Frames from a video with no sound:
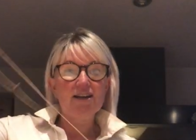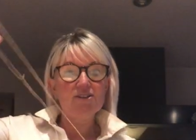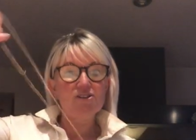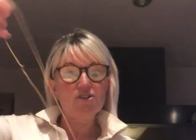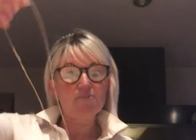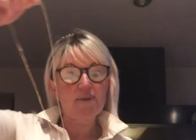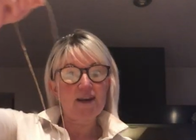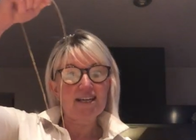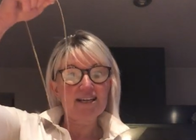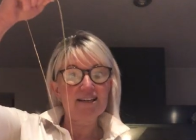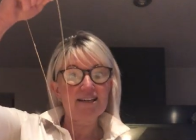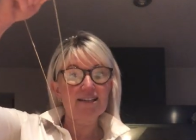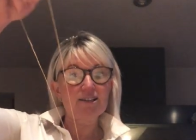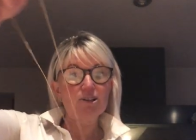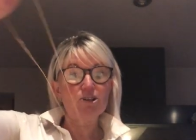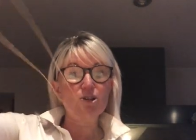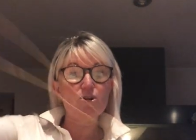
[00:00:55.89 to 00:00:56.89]
to make a
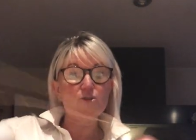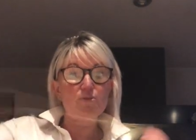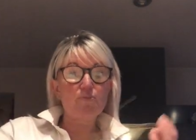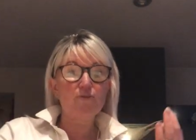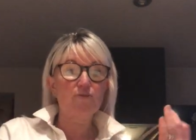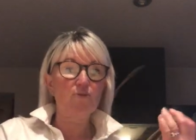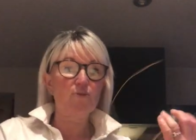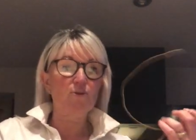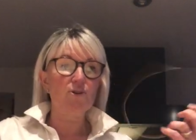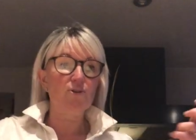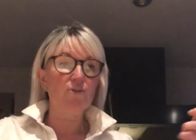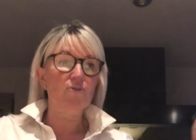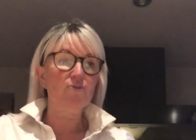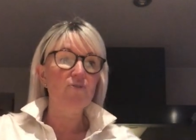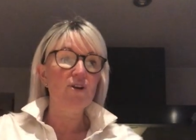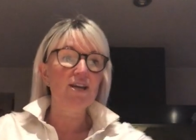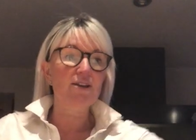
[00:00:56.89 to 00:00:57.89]
little loop for
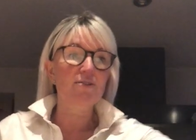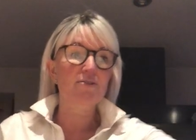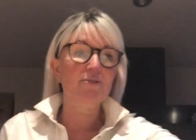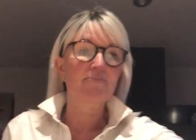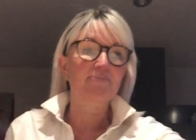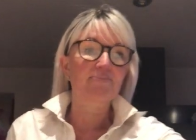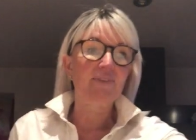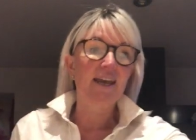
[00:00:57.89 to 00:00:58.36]
your wreath.